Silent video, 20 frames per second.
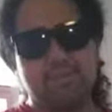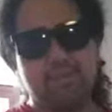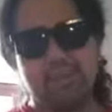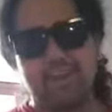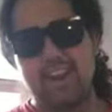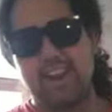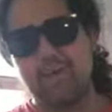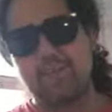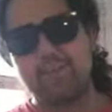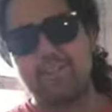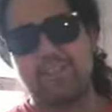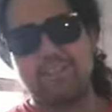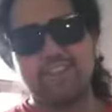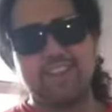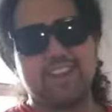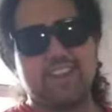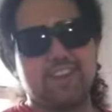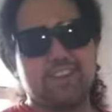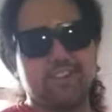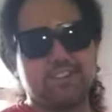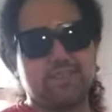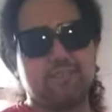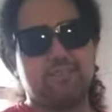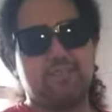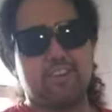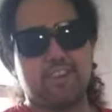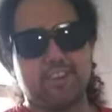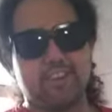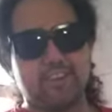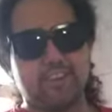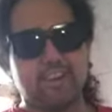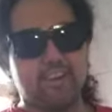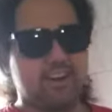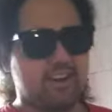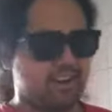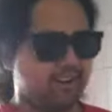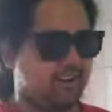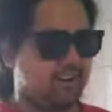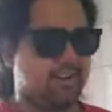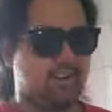but I would love to hear some fucking
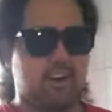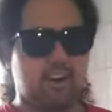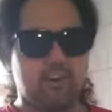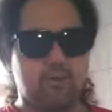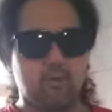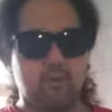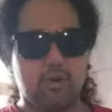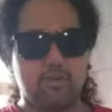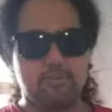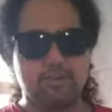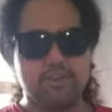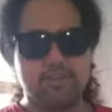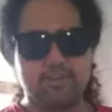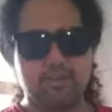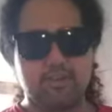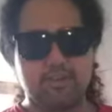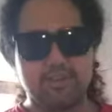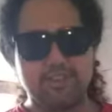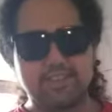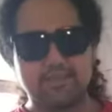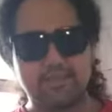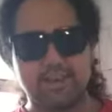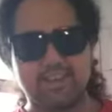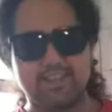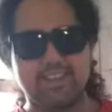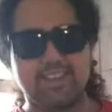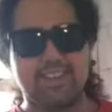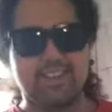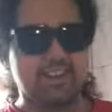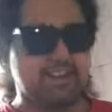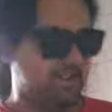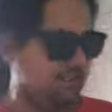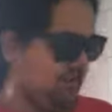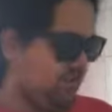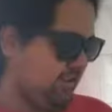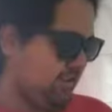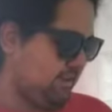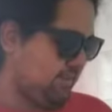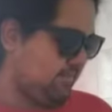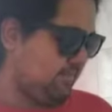heartwarming stories about that.
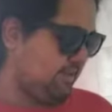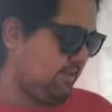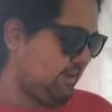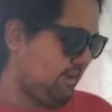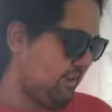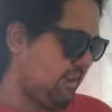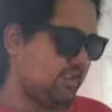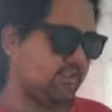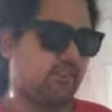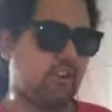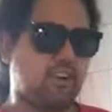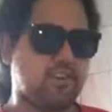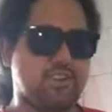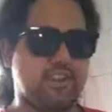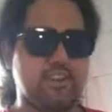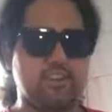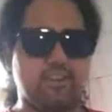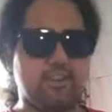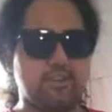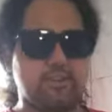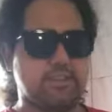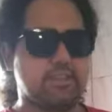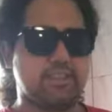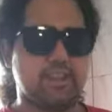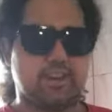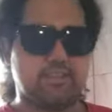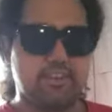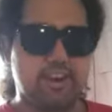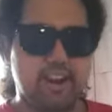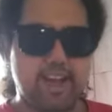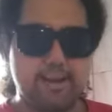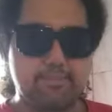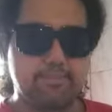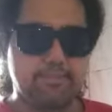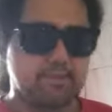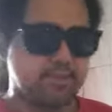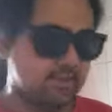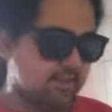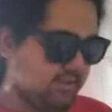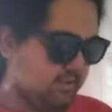But as far as I know, it's never
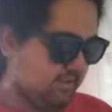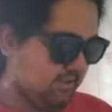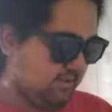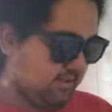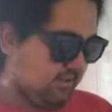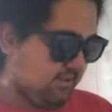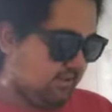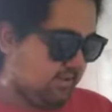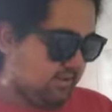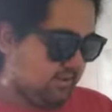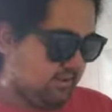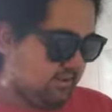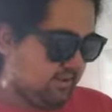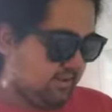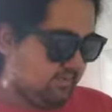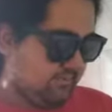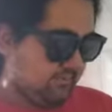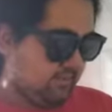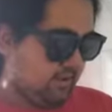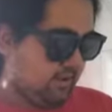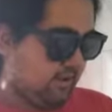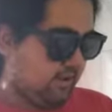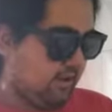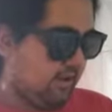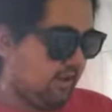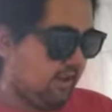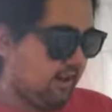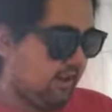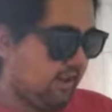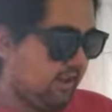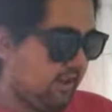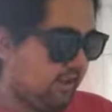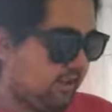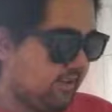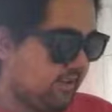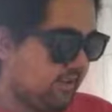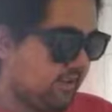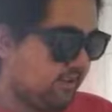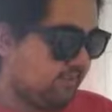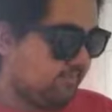happened. Alright, and
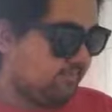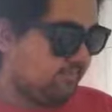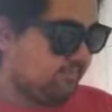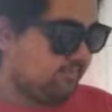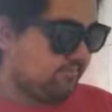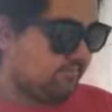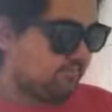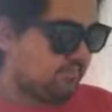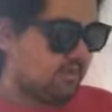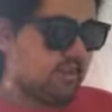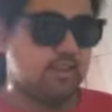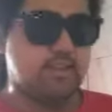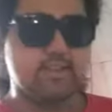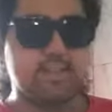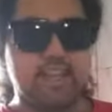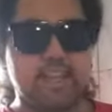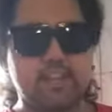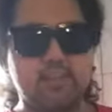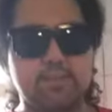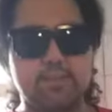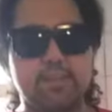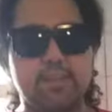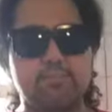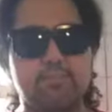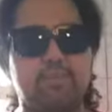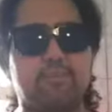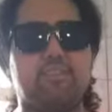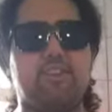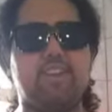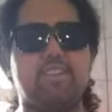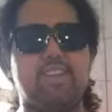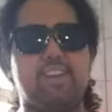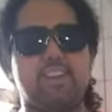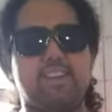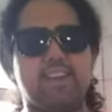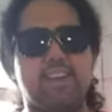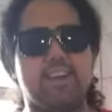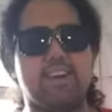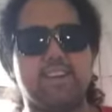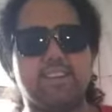say you did befriend that
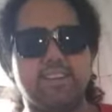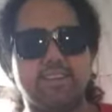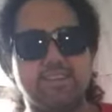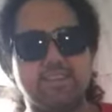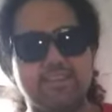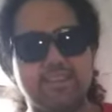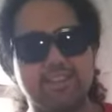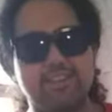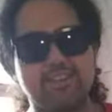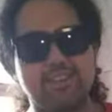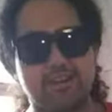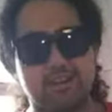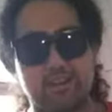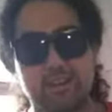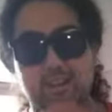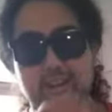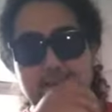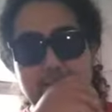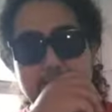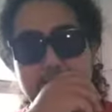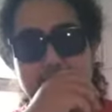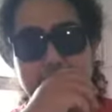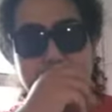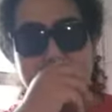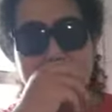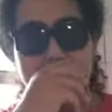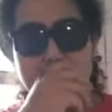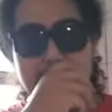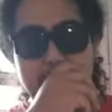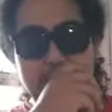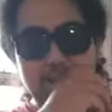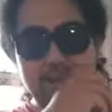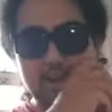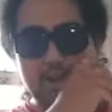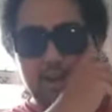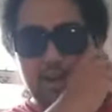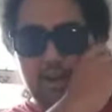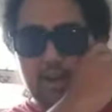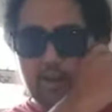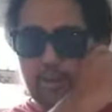guy. Do you think he'll turn on you later?
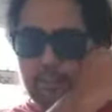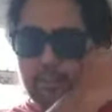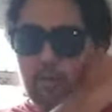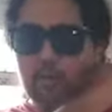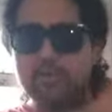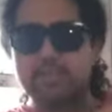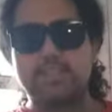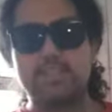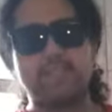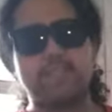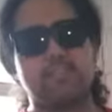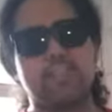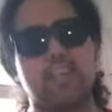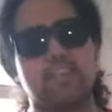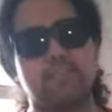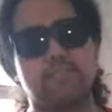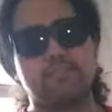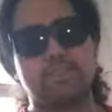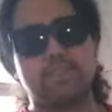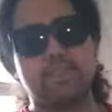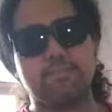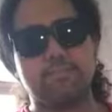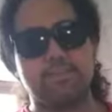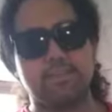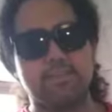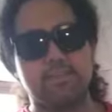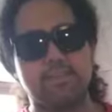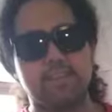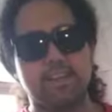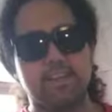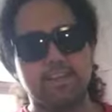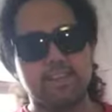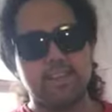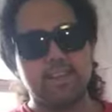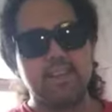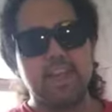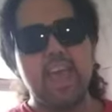Moses, like from Simpsons, says,